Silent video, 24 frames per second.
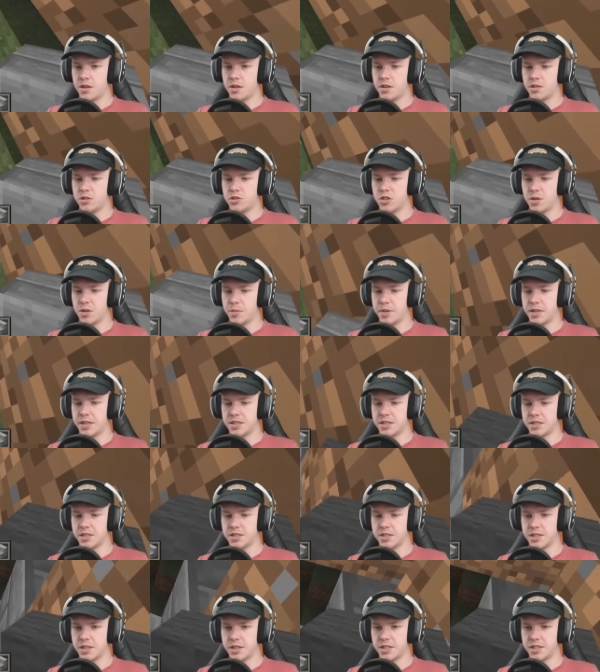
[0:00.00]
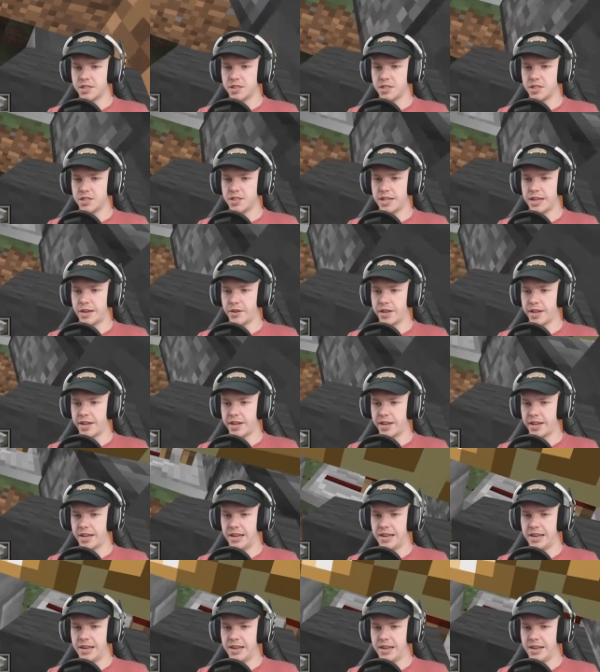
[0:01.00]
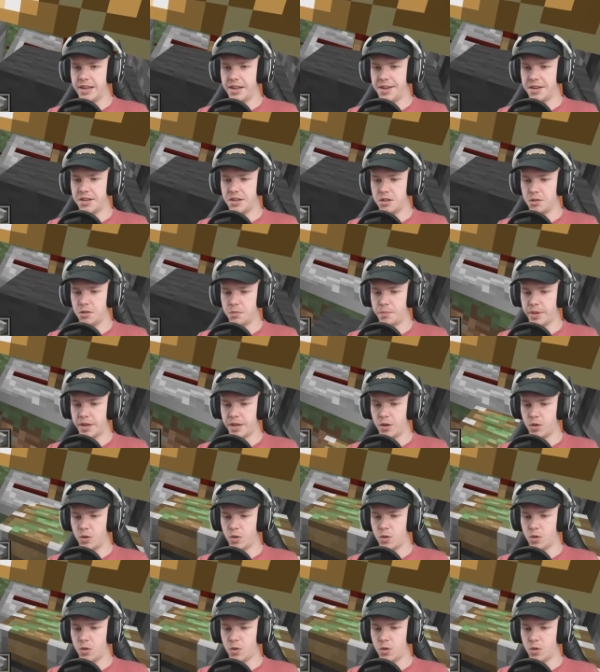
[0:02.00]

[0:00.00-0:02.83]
Trouble is, is that this is now getting a little bit